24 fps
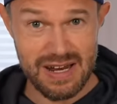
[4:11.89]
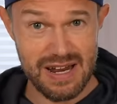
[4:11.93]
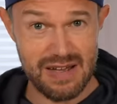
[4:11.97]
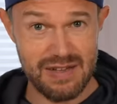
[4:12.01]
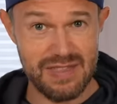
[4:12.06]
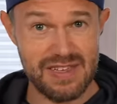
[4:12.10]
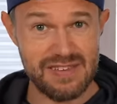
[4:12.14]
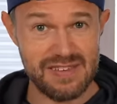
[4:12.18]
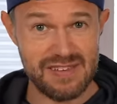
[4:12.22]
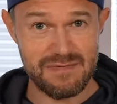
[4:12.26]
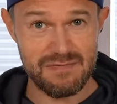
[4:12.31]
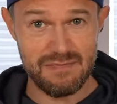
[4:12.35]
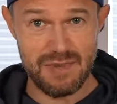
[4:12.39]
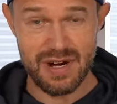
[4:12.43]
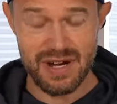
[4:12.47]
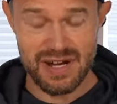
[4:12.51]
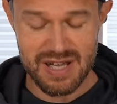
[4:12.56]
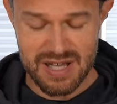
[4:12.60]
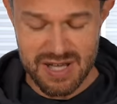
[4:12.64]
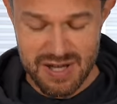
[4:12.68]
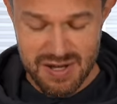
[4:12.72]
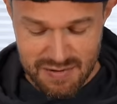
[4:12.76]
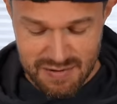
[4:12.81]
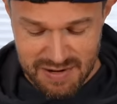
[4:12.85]
Now this is my
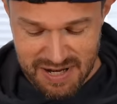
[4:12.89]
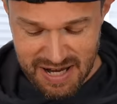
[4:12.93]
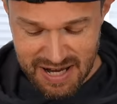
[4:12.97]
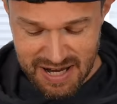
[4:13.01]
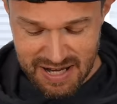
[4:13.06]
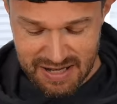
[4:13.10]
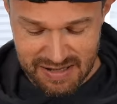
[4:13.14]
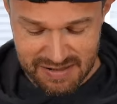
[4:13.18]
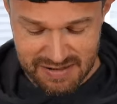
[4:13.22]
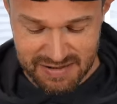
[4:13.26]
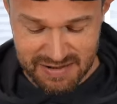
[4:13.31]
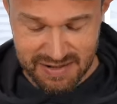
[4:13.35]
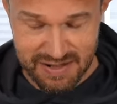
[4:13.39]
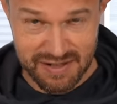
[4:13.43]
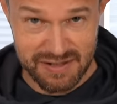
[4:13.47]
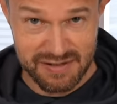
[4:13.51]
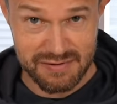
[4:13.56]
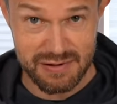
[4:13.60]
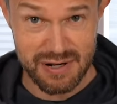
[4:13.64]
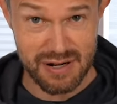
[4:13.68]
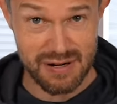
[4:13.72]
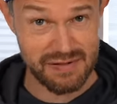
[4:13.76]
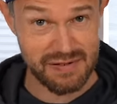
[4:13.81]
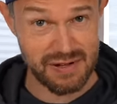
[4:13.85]
UK size
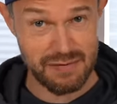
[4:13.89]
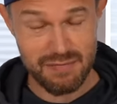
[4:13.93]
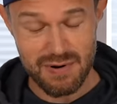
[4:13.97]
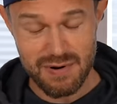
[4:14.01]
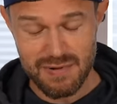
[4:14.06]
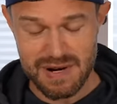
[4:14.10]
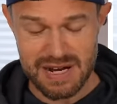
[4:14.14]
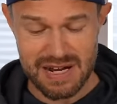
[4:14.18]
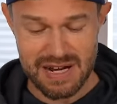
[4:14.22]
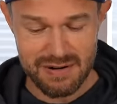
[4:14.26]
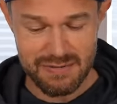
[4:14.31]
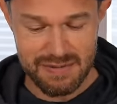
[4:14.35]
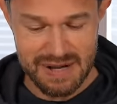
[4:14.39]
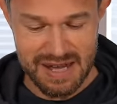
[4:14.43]
12, so probably a little